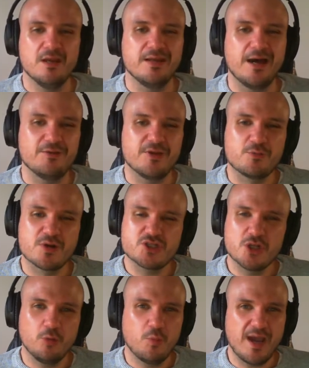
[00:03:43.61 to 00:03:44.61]
Now, the
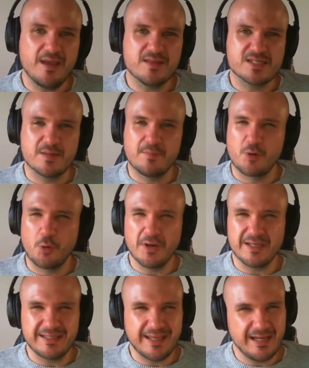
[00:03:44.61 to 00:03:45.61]
original way, there's a Baron
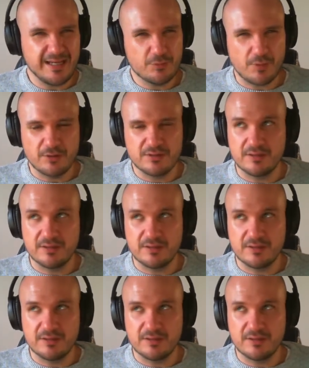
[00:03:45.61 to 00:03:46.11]
and Kelly wrote